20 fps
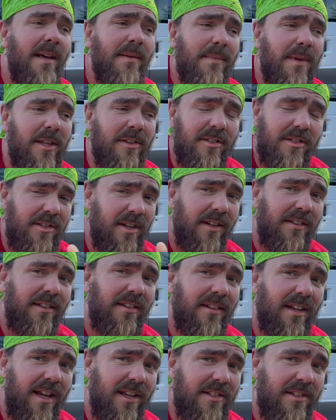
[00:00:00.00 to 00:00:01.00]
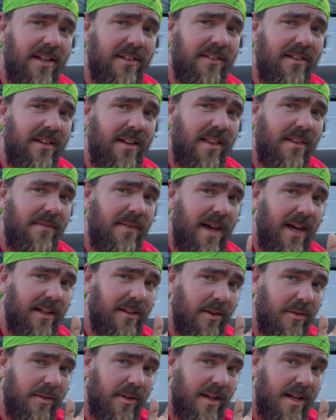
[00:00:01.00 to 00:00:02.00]
because just as I adjusted to the
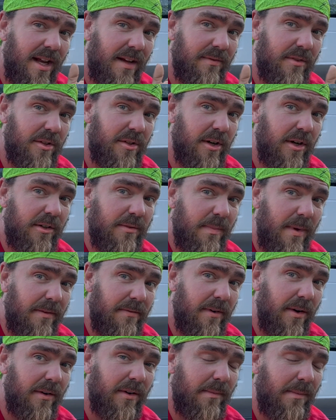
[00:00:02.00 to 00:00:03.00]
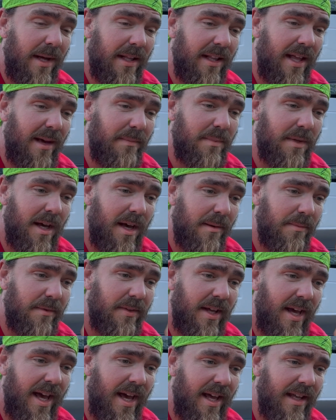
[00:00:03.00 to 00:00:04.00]
fact I was going to have to charge my phone and my
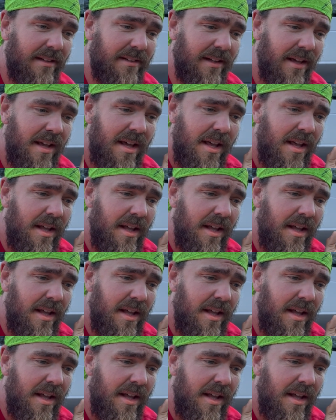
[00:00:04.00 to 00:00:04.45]
laptops at